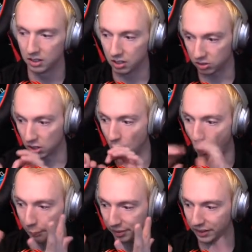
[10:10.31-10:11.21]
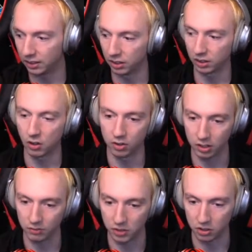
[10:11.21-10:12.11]
It's going to go into the cone of
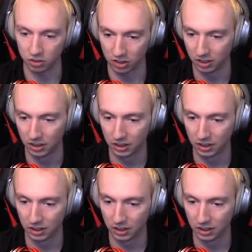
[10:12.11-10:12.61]
confusion.